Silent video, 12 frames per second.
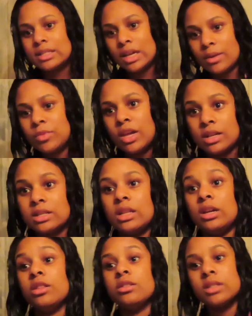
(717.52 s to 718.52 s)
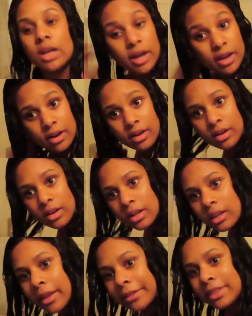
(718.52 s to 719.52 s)
same thing to the other side.
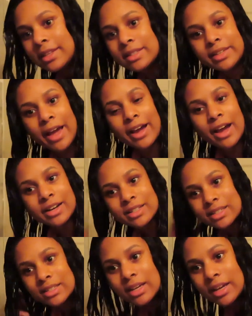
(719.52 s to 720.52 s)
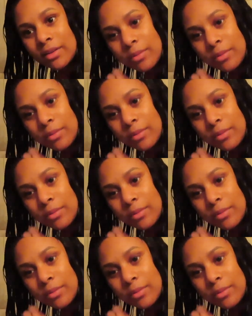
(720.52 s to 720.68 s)
Let this side kind of sit